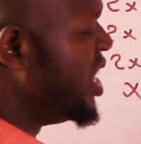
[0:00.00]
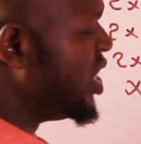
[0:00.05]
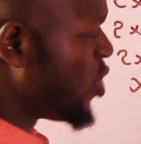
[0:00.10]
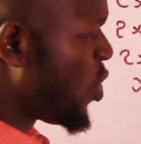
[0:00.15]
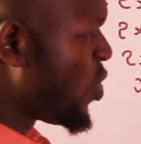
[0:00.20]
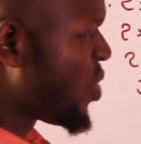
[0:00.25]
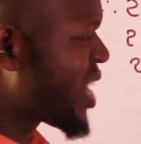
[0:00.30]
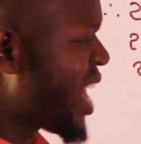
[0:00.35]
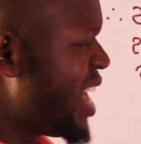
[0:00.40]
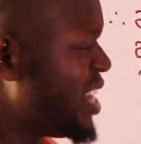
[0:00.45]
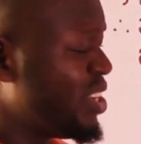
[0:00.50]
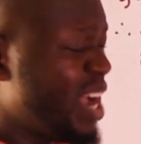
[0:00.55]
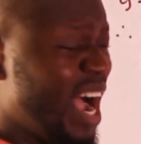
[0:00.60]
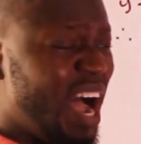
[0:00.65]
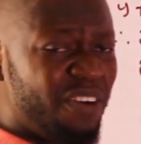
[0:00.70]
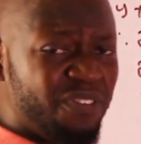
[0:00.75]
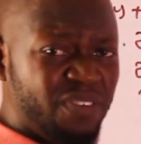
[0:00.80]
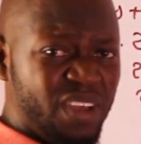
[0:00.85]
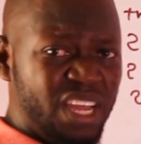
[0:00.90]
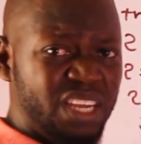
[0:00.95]
So you can
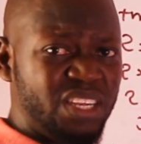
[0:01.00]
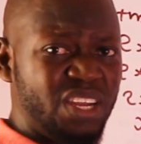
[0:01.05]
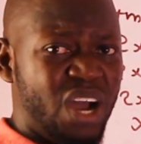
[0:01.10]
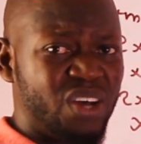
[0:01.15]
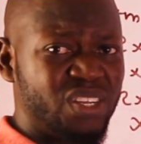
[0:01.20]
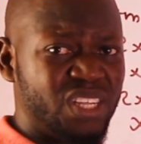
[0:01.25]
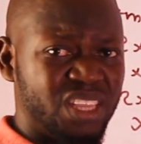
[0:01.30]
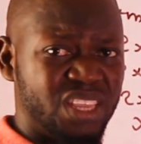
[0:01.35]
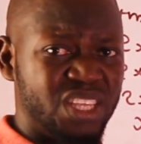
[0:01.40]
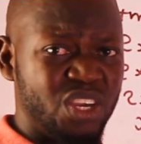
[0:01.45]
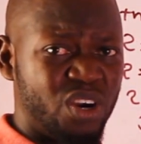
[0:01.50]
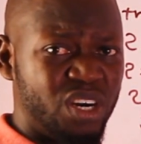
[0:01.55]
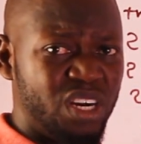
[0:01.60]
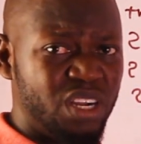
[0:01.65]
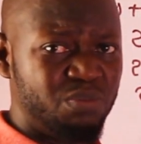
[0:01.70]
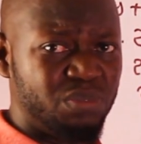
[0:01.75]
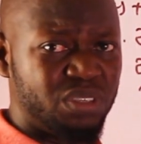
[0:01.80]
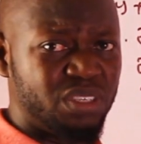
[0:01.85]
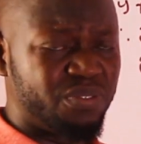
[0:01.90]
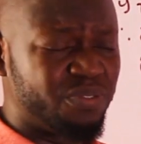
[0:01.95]
have other
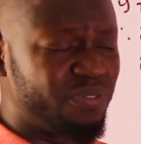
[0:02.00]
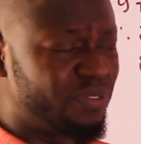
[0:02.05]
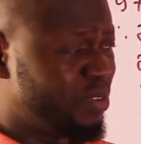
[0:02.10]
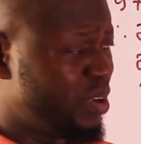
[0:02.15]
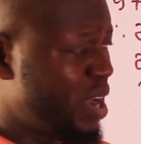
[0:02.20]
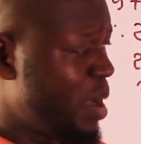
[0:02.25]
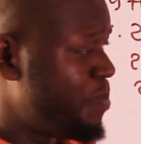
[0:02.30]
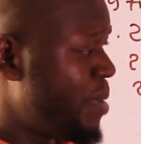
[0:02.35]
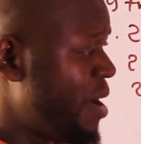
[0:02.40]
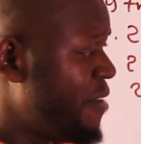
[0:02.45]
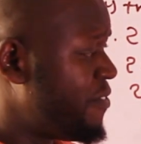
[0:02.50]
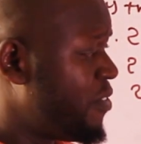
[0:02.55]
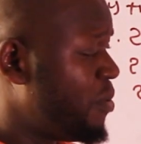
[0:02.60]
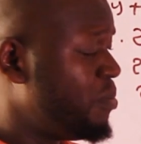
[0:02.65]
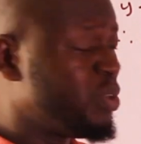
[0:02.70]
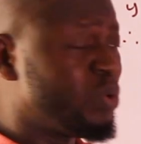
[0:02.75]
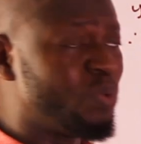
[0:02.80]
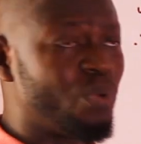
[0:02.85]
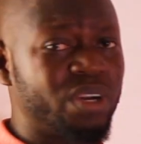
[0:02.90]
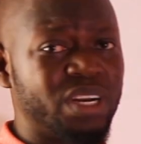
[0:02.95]
theorems apart
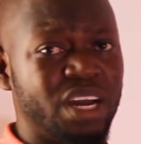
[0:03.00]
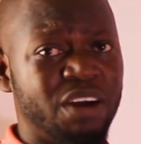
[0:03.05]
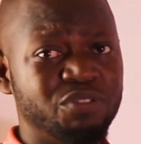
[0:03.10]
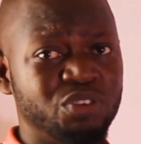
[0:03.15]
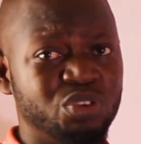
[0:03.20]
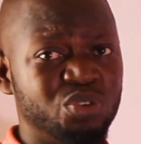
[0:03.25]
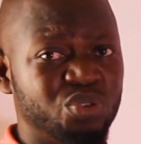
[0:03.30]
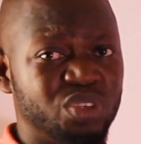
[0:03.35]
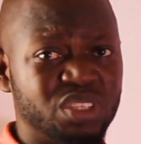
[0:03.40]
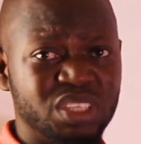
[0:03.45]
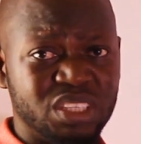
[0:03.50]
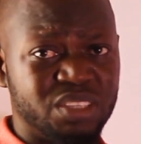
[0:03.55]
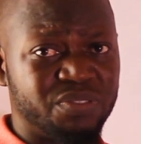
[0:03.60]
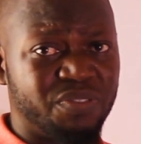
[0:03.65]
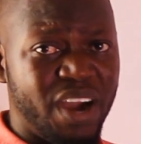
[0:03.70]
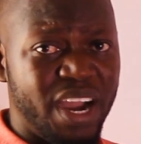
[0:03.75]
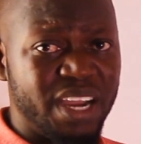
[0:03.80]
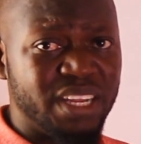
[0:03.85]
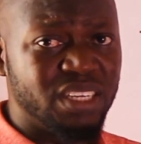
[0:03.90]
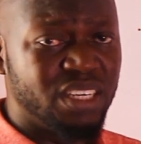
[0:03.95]
from the one I've used. It's
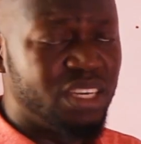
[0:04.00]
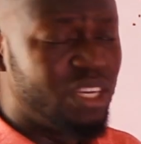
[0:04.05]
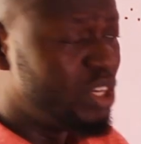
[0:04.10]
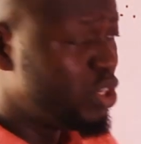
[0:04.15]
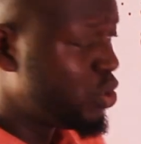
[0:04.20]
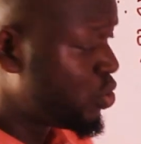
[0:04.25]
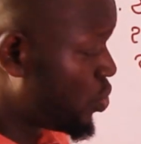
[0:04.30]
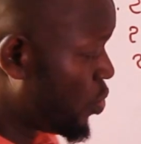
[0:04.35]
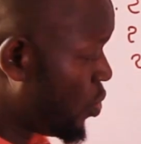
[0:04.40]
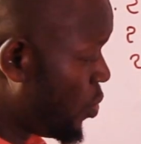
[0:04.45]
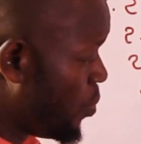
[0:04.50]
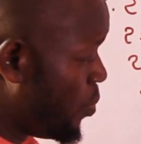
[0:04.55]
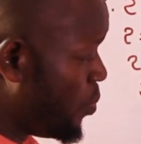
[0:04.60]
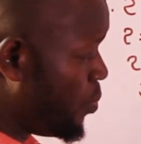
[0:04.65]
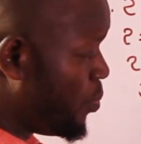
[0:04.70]
fine. So,